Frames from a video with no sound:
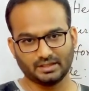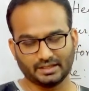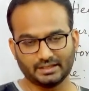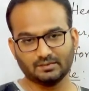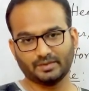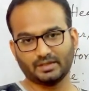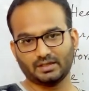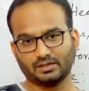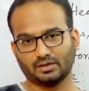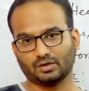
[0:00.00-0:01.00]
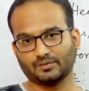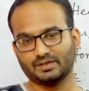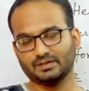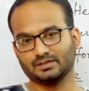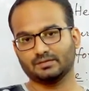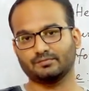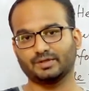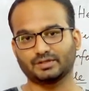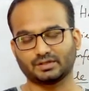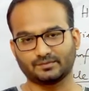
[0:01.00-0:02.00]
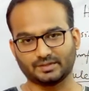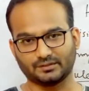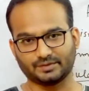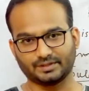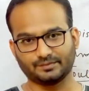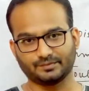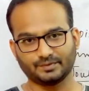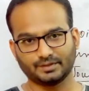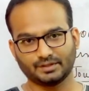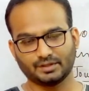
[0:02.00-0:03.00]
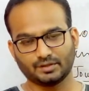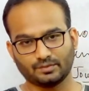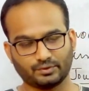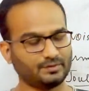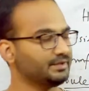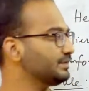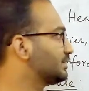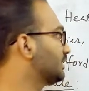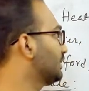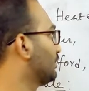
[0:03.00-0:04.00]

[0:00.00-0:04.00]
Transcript: independent of the method of delivery. From this, he